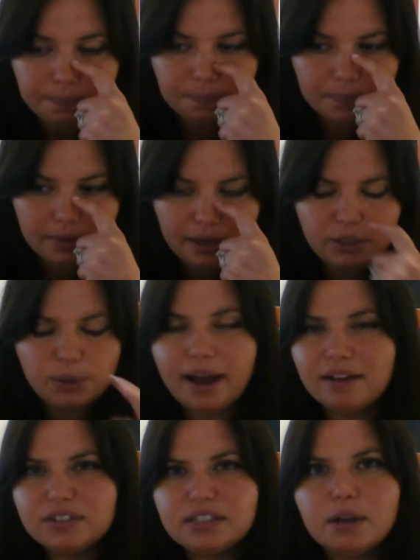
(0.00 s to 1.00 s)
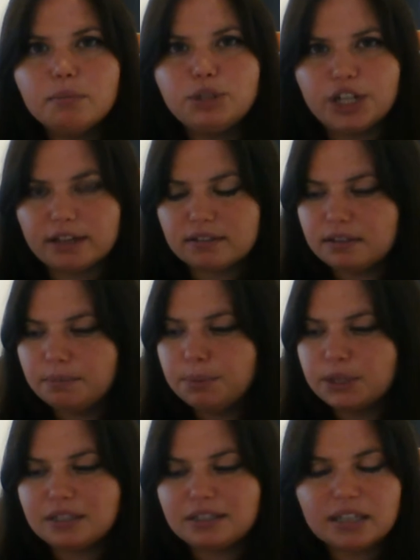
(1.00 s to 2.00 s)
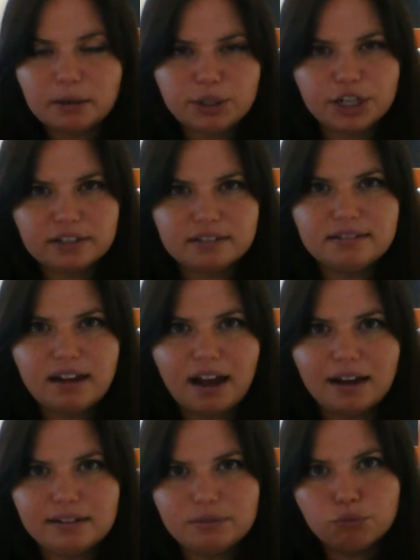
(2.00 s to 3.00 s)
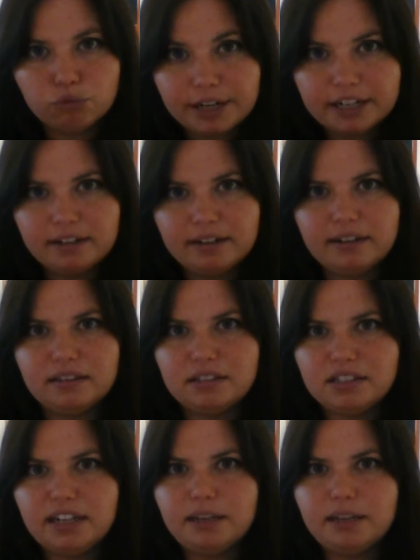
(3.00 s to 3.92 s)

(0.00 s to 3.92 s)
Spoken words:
and you have a subject, but the subject is not written in the statement.